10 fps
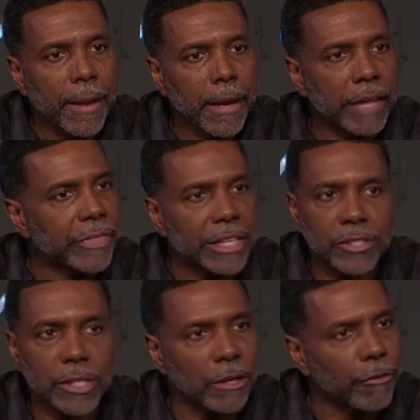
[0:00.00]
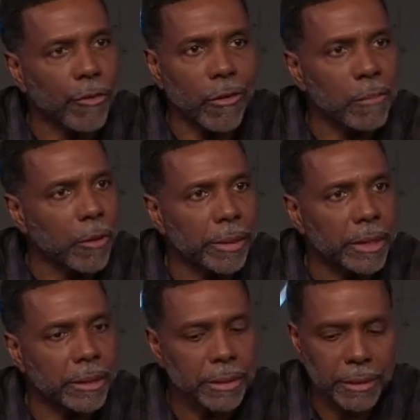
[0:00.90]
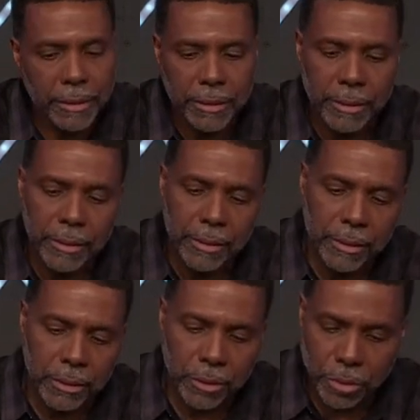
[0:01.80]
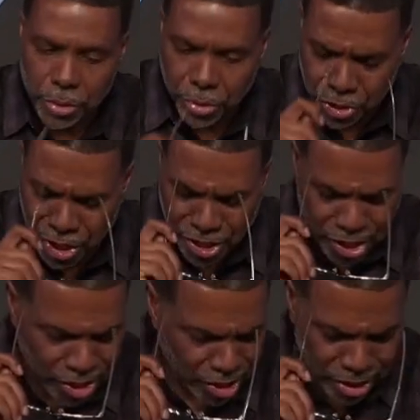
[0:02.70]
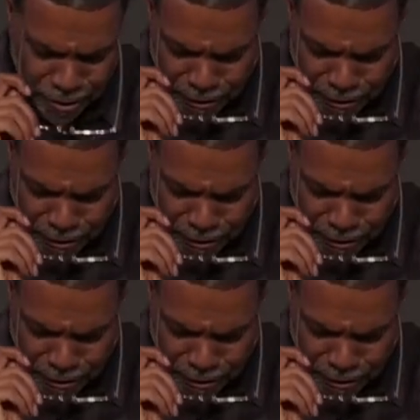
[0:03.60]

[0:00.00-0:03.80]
Let that settle for a moment. Ooh, Jesus.